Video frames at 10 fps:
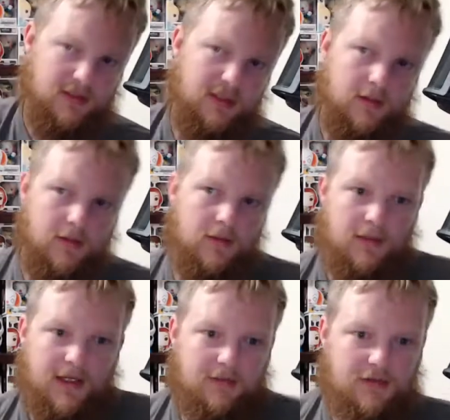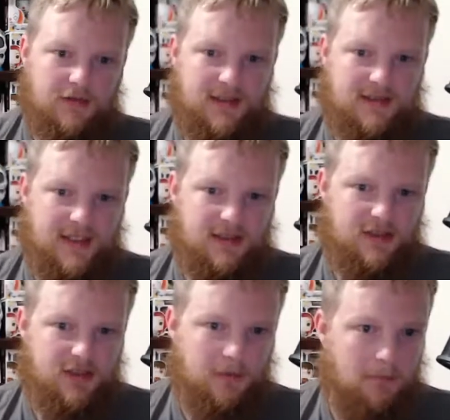all the microtransactions,
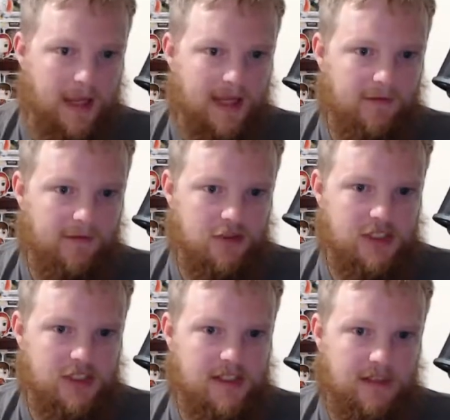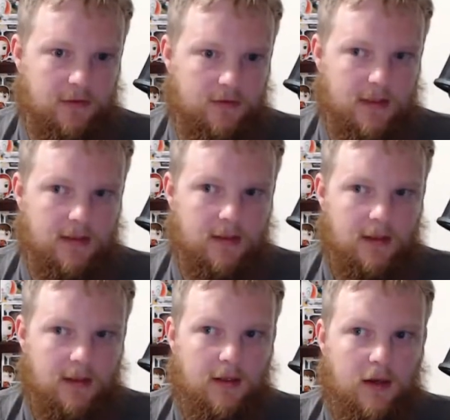you're paying for cheat codes, right?
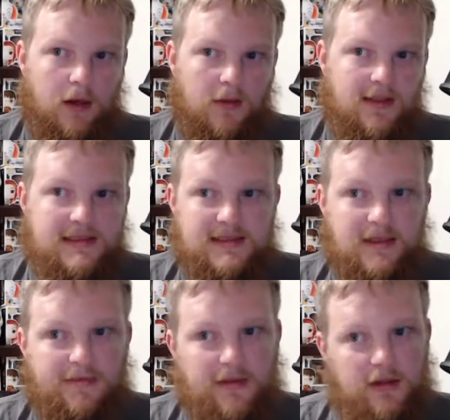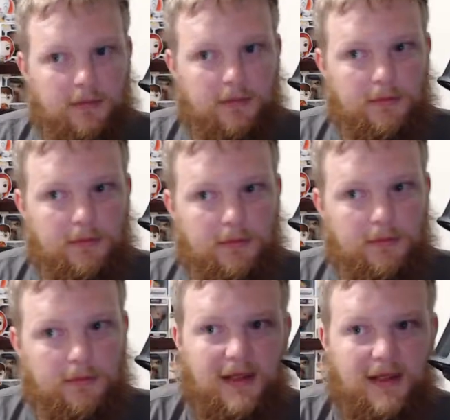All this stuff that you're buying with
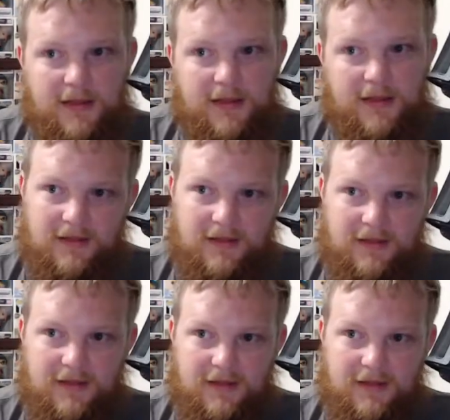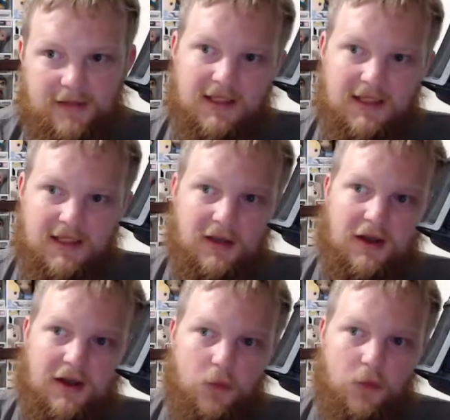microtransactions, like
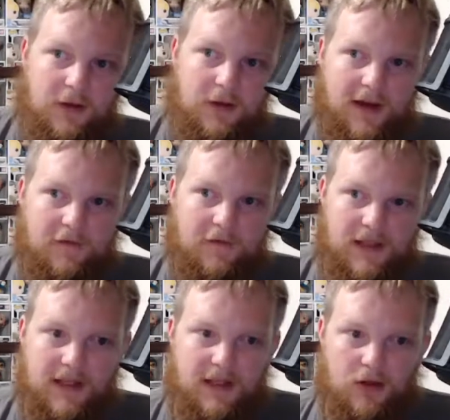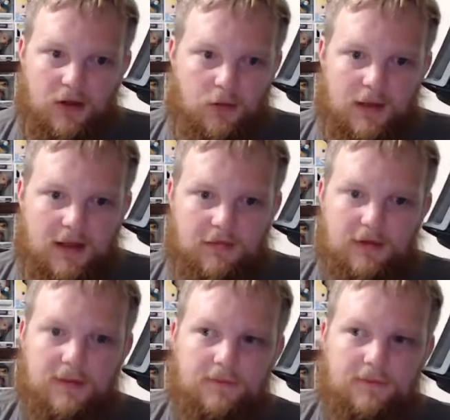a weird outfit or whatever,